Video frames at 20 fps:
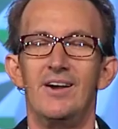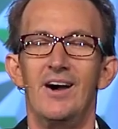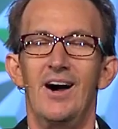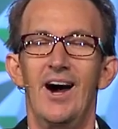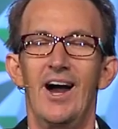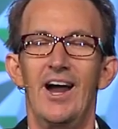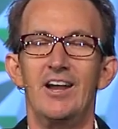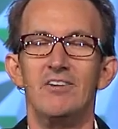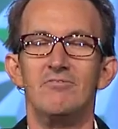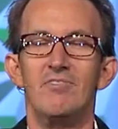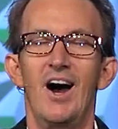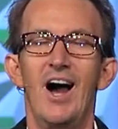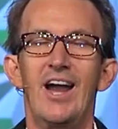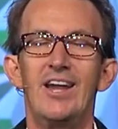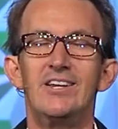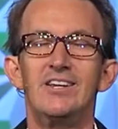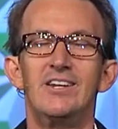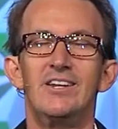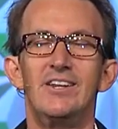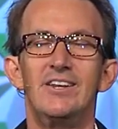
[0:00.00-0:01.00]
I
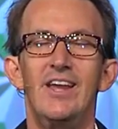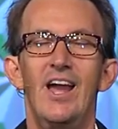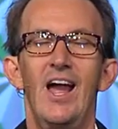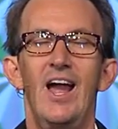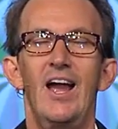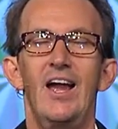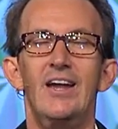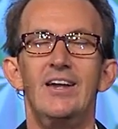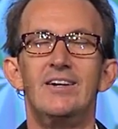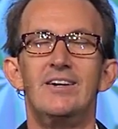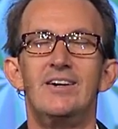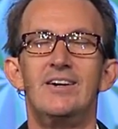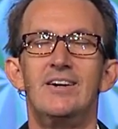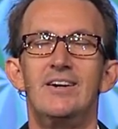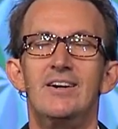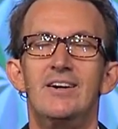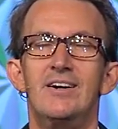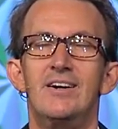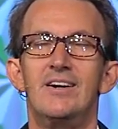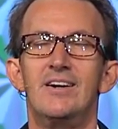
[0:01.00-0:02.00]
invite you today.
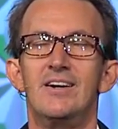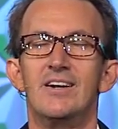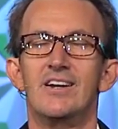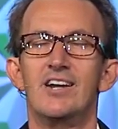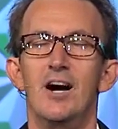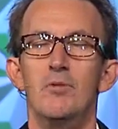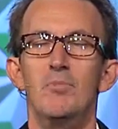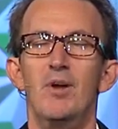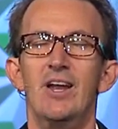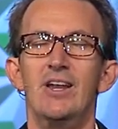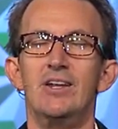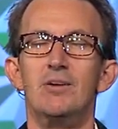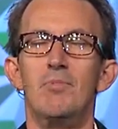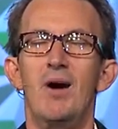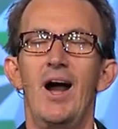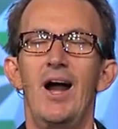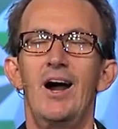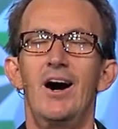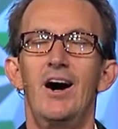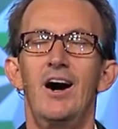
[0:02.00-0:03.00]
Come into
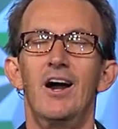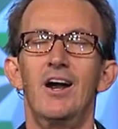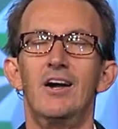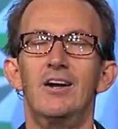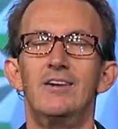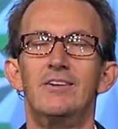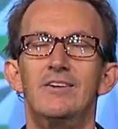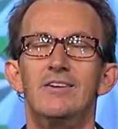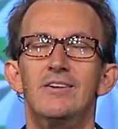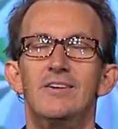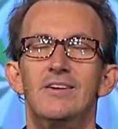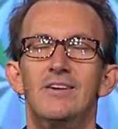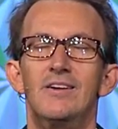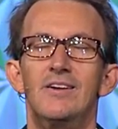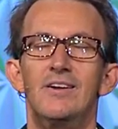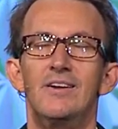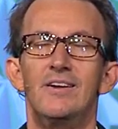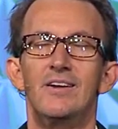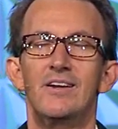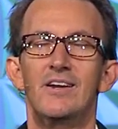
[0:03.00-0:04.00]
my heart,
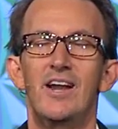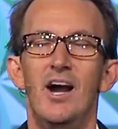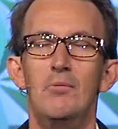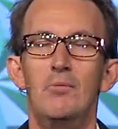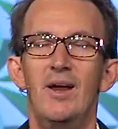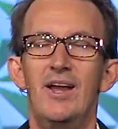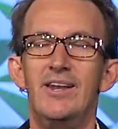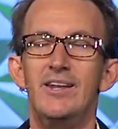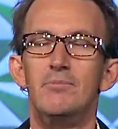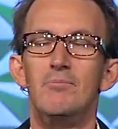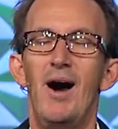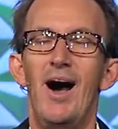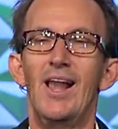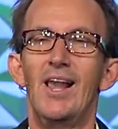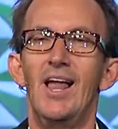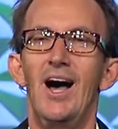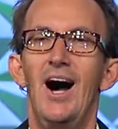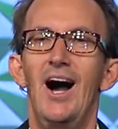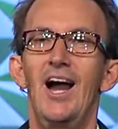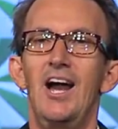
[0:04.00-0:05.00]
come into my
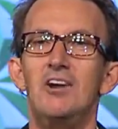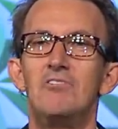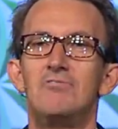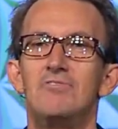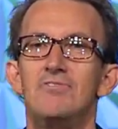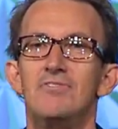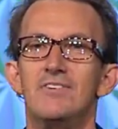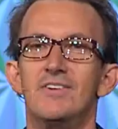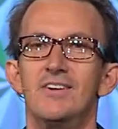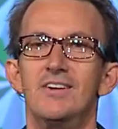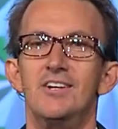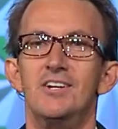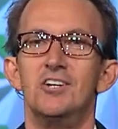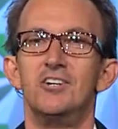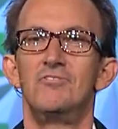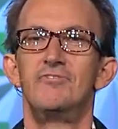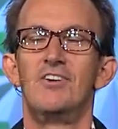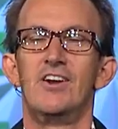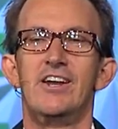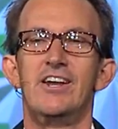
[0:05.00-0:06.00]
life,
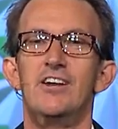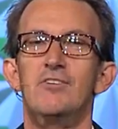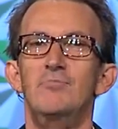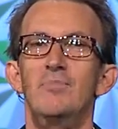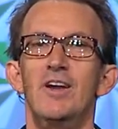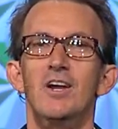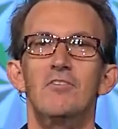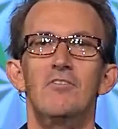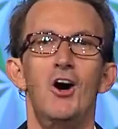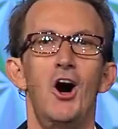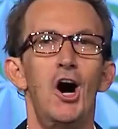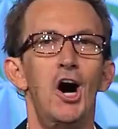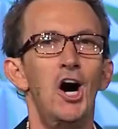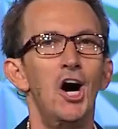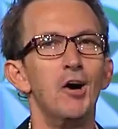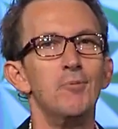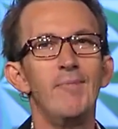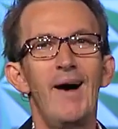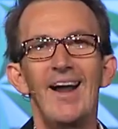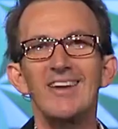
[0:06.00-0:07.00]
forgive me of
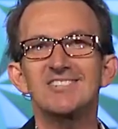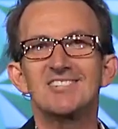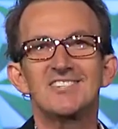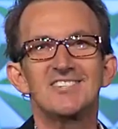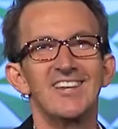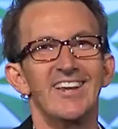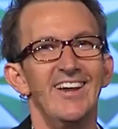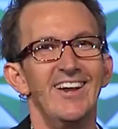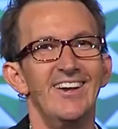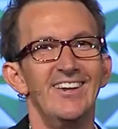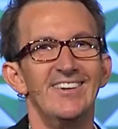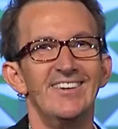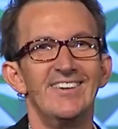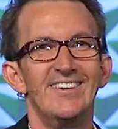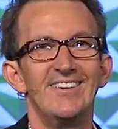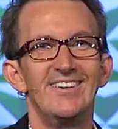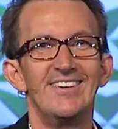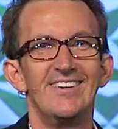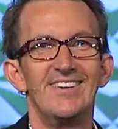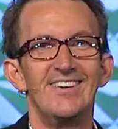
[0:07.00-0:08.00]
all my
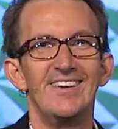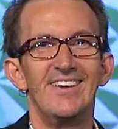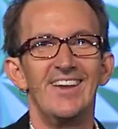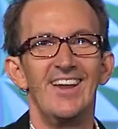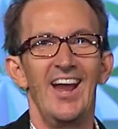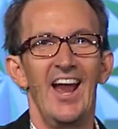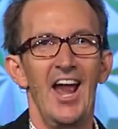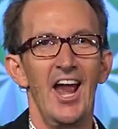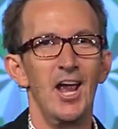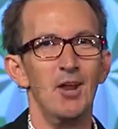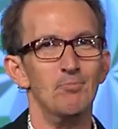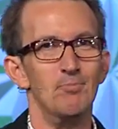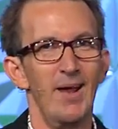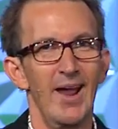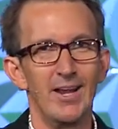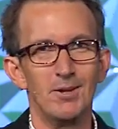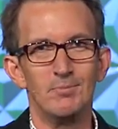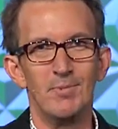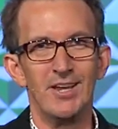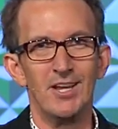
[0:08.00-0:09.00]
sin, and
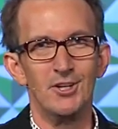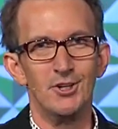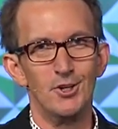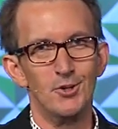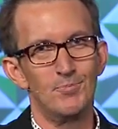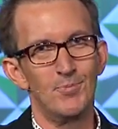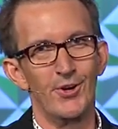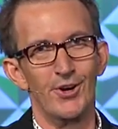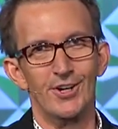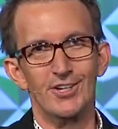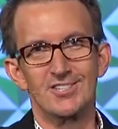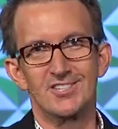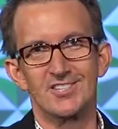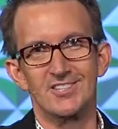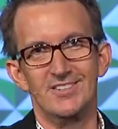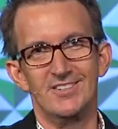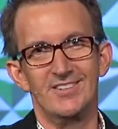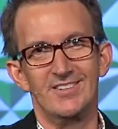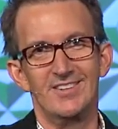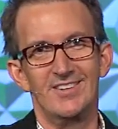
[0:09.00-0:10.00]
make me a new person.